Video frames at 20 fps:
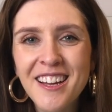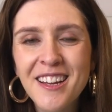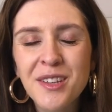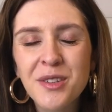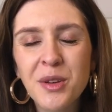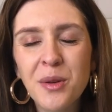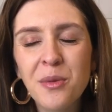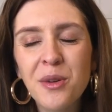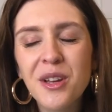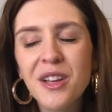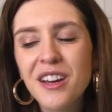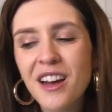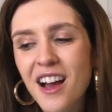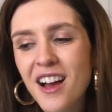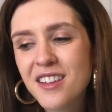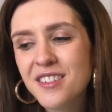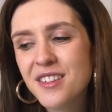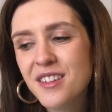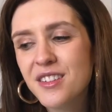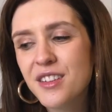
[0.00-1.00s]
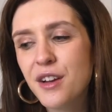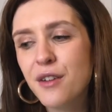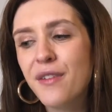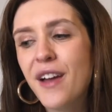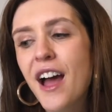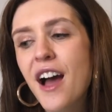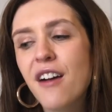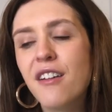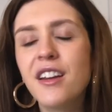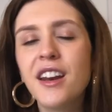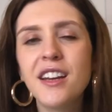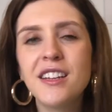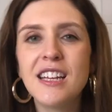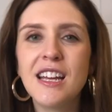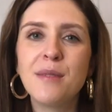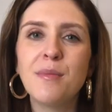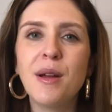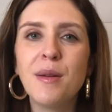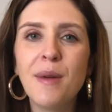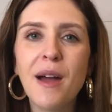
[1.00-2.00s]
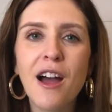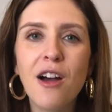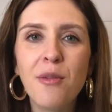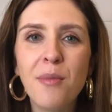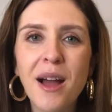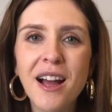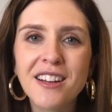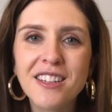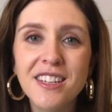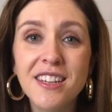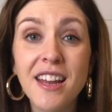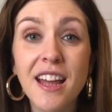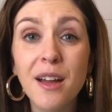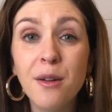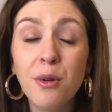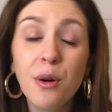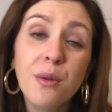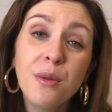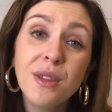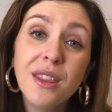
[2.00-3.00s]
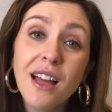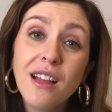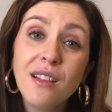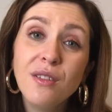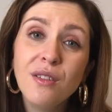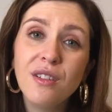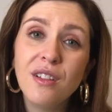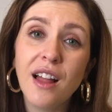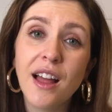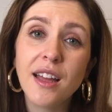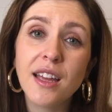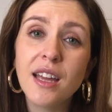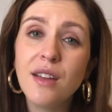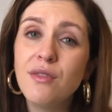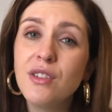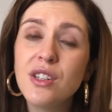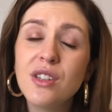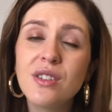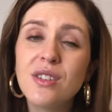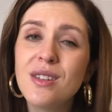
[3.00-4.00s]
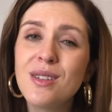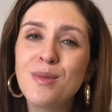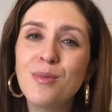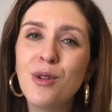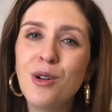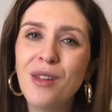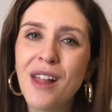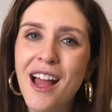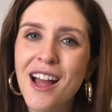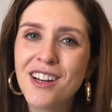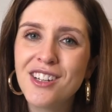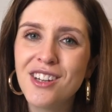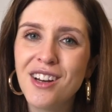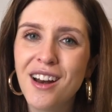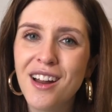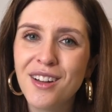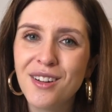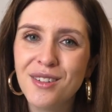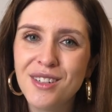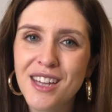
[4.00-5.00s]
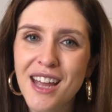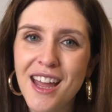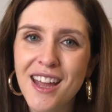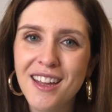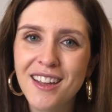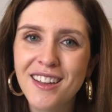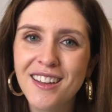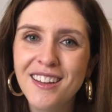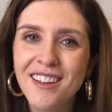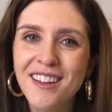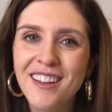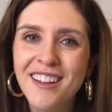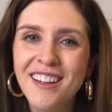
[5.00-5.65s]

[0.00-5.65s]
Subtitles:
So I want you to ask yourself, how can I take my power back today? What would that look like? Even just a small action I could take.